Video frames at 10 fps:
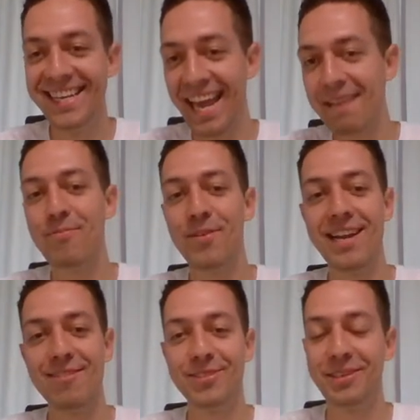name
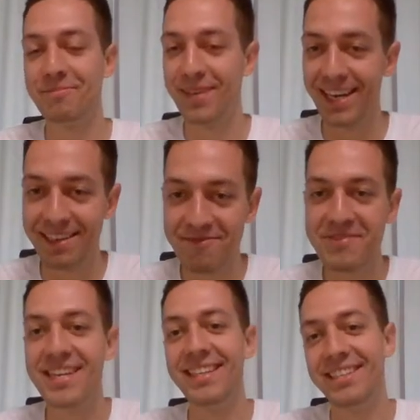pronouncer, but I
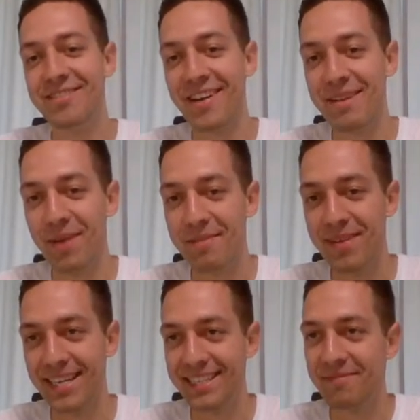really try my
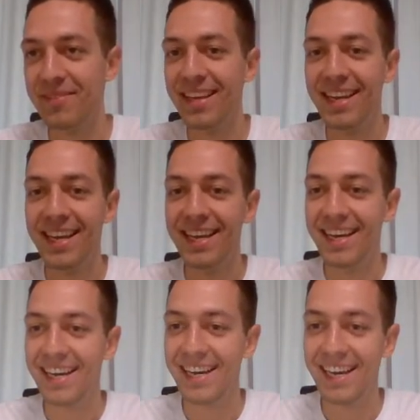best.
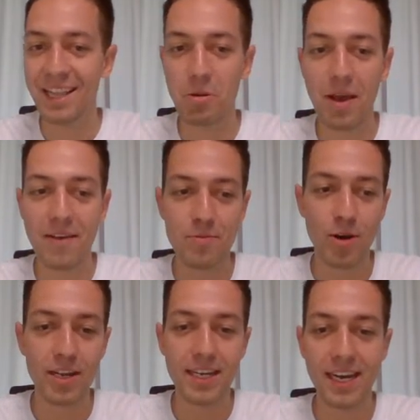Uh, hello,
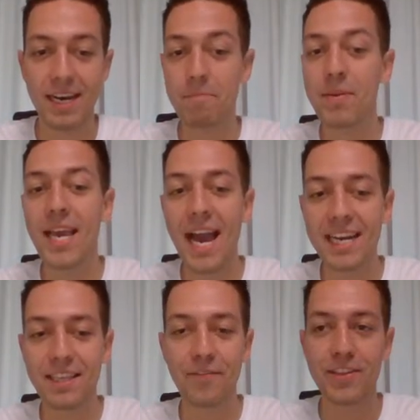everyone. Uh, be
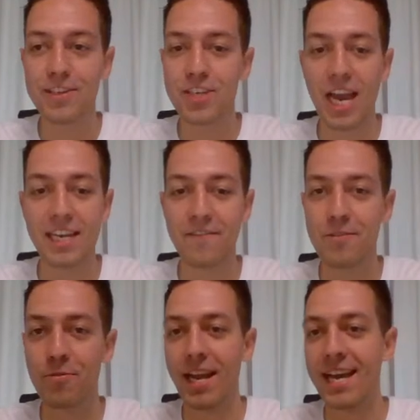active in the chat if you
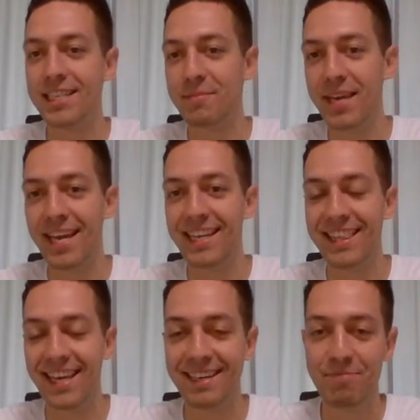want to ask me
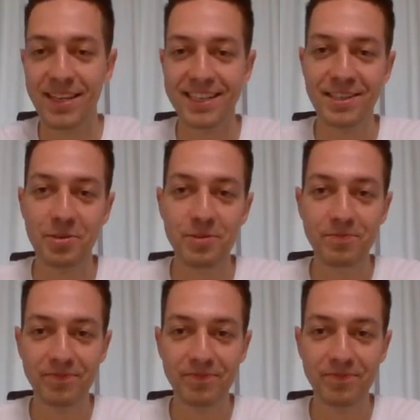anything, please do.